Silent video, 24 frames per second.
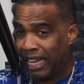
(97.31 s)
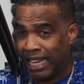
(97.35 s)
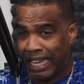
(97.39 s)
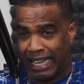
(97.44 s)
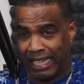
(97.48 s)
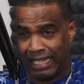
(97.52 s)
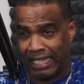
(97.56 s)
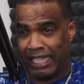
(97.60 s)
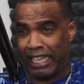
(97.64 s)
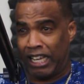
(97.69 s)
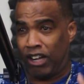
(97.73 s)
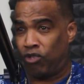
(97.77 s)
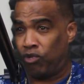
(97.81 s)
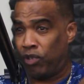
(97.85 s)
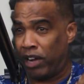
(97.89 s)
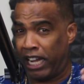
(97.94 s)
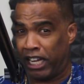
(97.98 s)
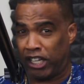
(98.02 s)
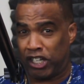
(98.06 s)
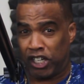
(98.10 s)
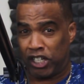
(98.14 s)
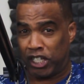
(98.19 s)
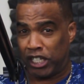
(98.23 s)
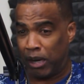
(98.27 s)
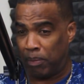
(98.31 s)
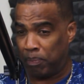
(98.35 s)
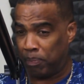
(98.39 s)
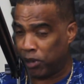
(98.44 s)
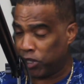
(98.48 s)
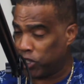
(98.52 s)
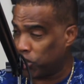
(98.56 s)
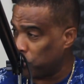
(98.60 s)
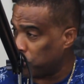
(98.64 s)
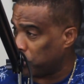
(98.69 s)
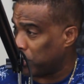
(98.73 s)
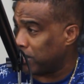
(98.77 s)
it's the arrangers and
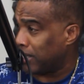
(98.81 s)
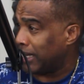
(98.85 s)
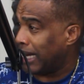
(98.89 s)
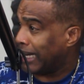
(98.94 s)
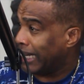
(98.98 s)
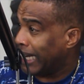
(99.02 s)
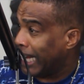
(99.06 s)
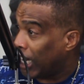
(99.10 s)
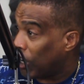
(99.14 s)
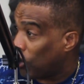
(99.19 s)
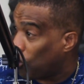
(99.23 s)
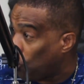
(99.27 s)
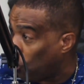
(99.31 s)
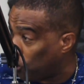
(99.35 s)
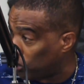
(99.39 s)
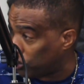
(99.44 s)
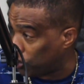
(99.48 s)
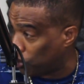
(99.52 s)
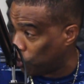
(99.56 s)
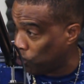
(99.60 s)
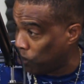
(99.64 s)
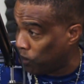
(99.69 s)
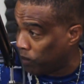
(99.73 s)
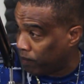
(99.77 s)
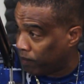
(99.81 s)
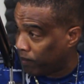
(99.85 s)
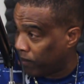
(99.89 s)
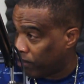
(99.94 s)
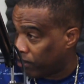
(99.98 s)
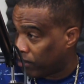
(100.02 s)
producers that they go to